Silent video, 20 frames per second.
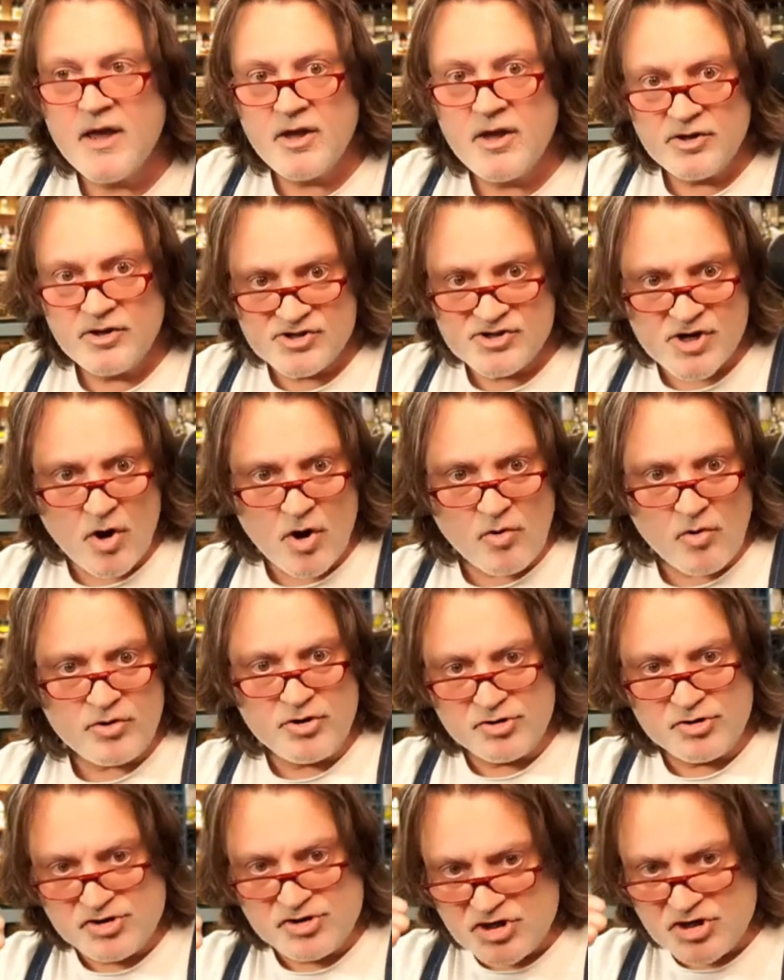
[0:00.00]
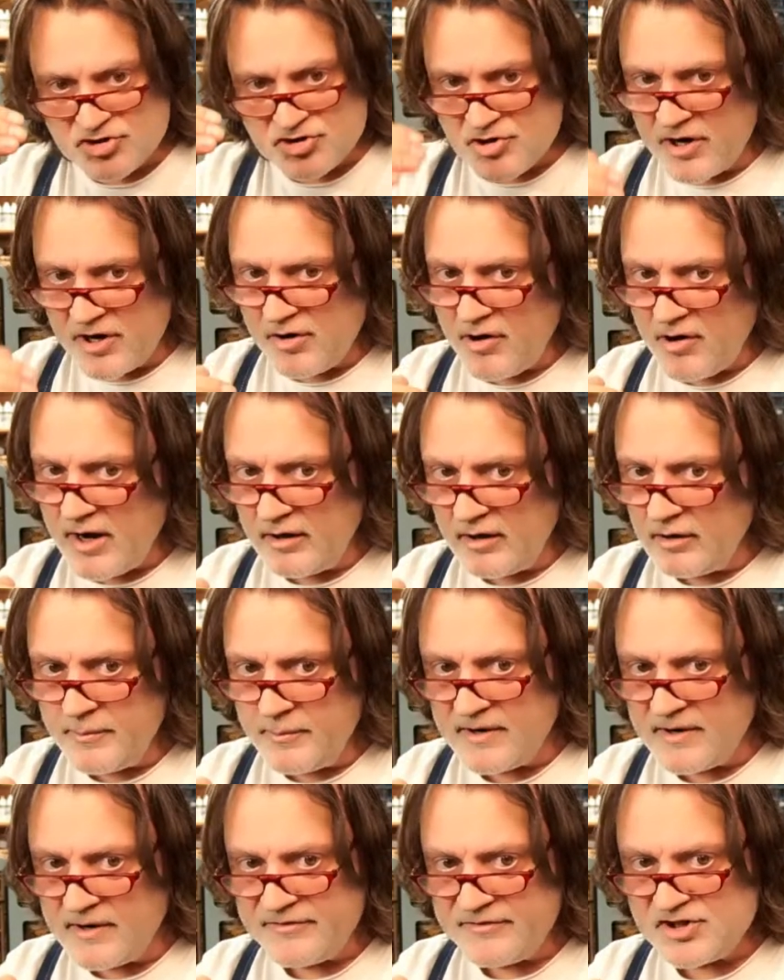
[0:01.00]
So you're just trying to create a little
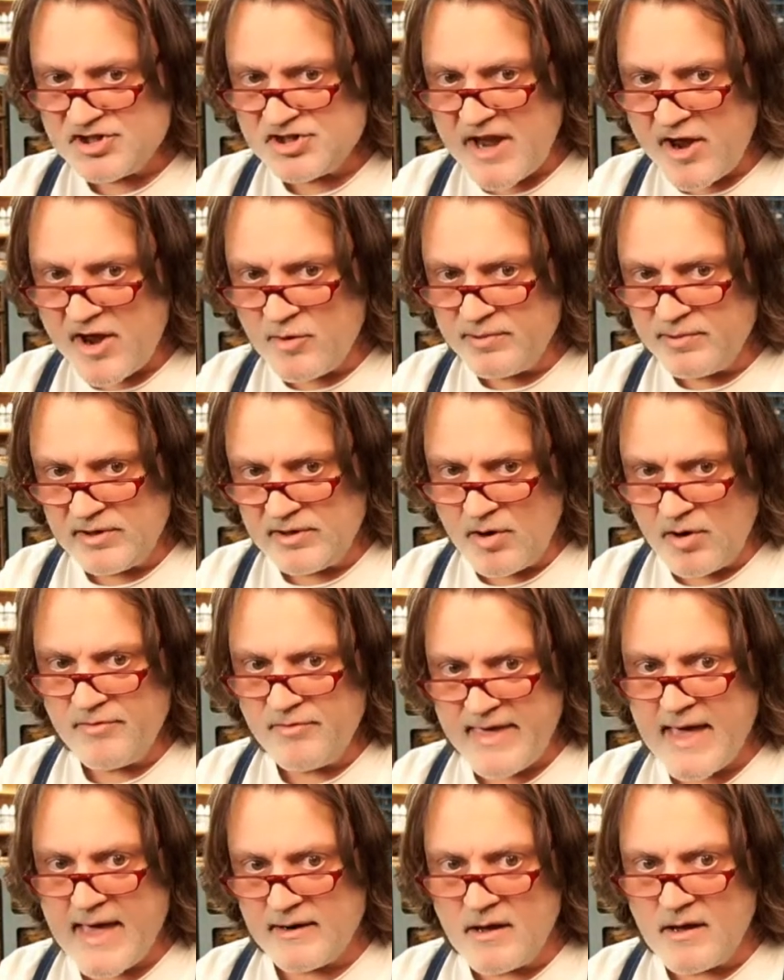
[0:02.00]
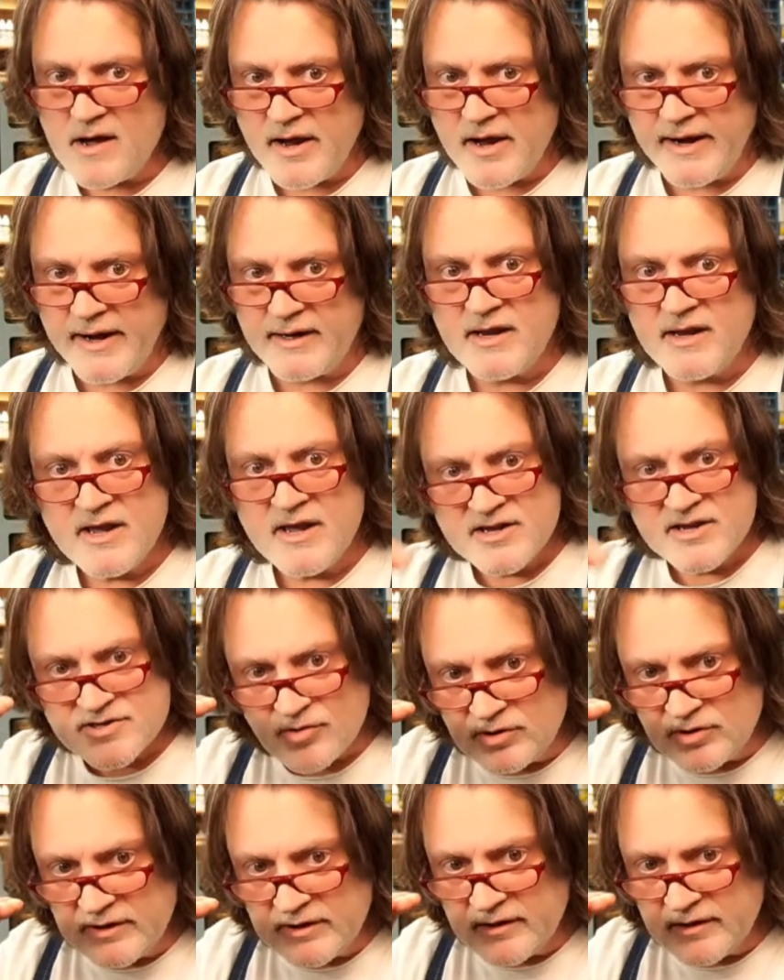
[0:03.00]
bit of a shadow below that line. So a
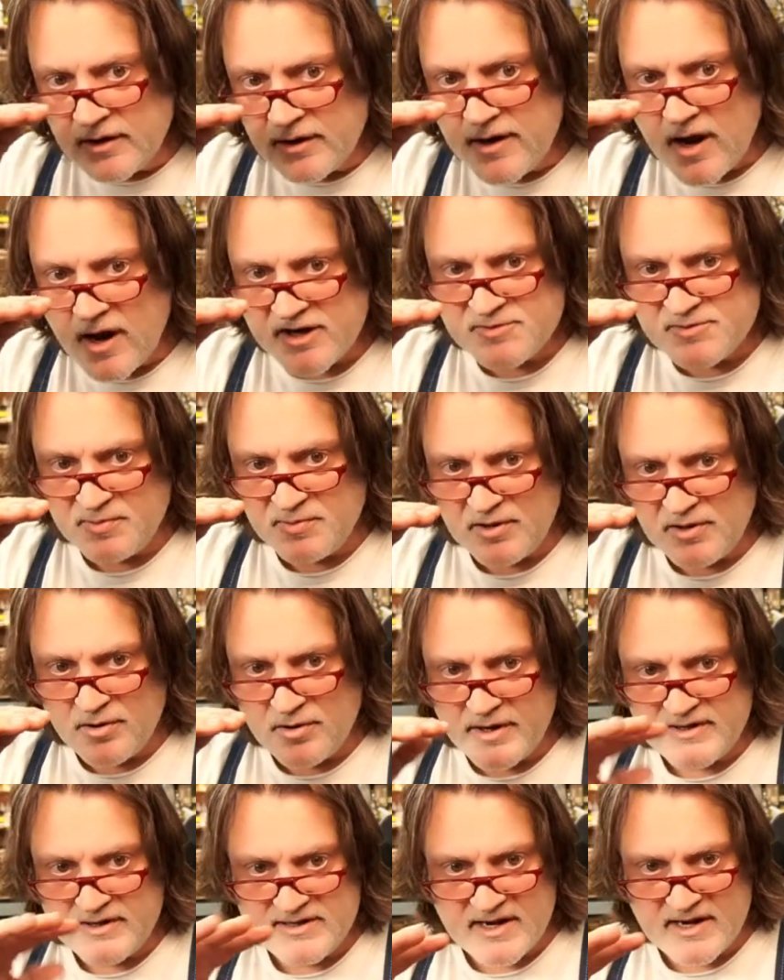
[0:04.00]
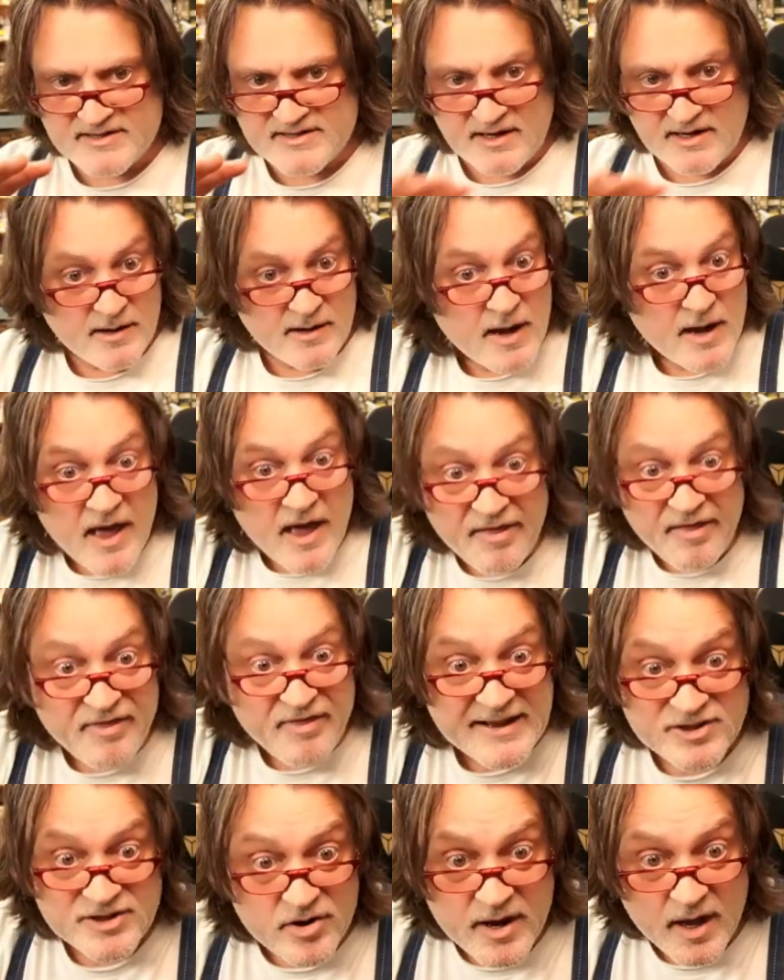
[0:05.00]
little notch below it does it. And that's
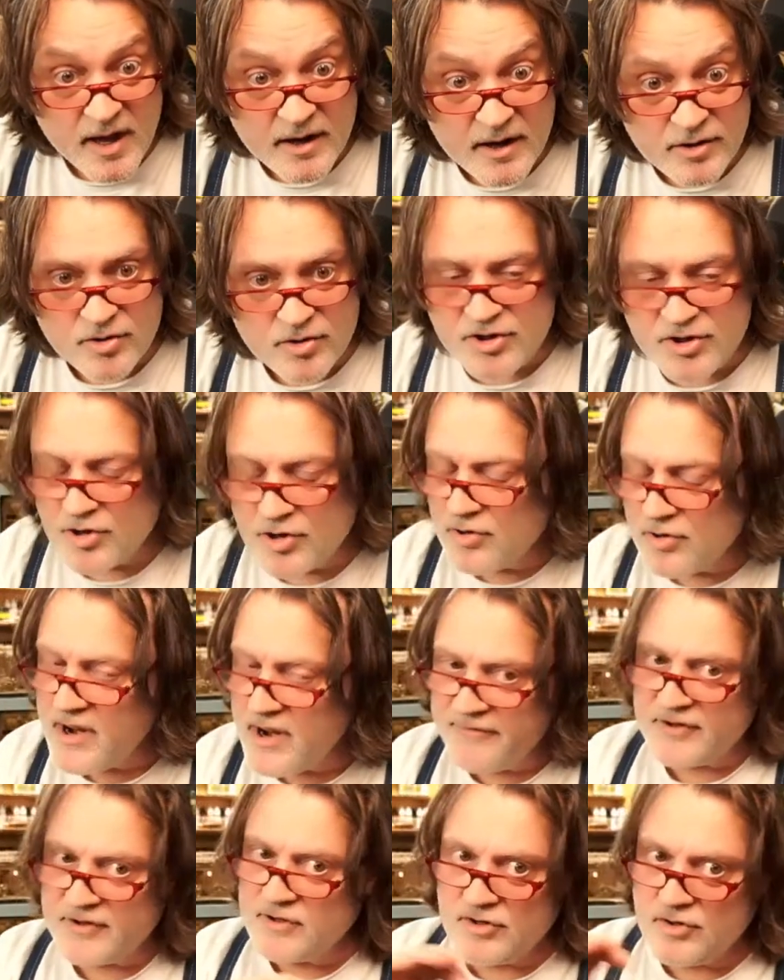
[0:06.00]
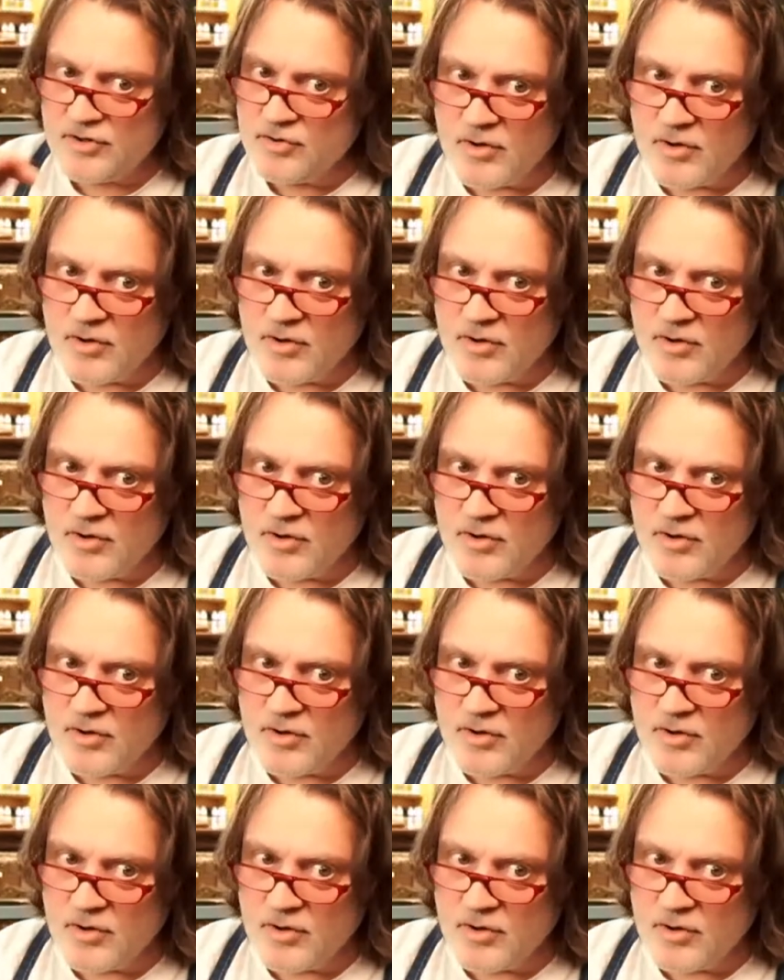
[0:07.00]
all you got to do. You don't have to do a